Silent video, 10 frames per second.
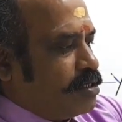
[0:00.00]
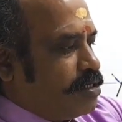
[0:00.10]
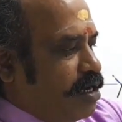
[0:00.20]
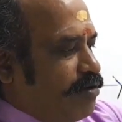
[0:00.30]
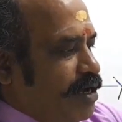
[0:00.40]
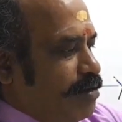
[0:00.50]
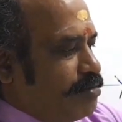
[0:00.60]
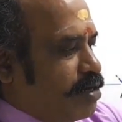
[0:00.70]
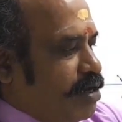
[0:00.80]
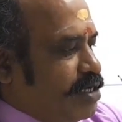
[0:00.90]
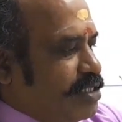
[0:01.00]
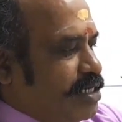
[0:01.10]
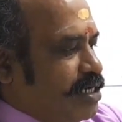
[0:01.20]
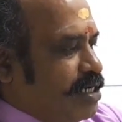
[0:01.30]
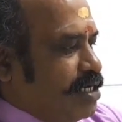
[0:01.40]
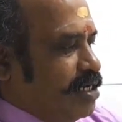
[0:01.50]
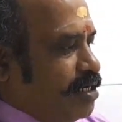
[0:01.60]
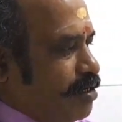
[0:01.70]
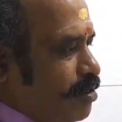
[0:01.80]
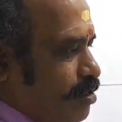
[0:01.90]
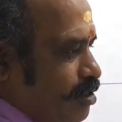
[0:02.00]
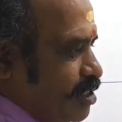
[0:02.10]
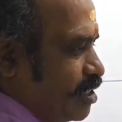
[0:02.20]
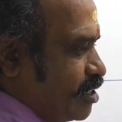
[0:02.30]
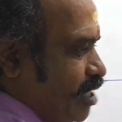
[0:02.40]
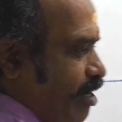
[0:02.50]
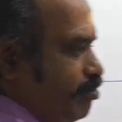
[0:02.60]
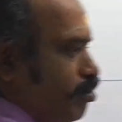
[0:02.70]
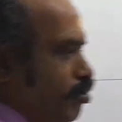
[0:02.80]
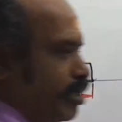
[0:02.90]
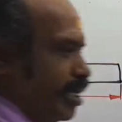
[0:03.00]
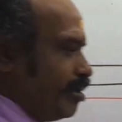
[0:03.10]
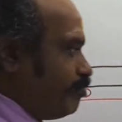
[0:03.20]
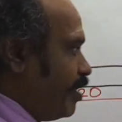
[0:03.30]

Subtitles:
So now I am drawing the sky blue color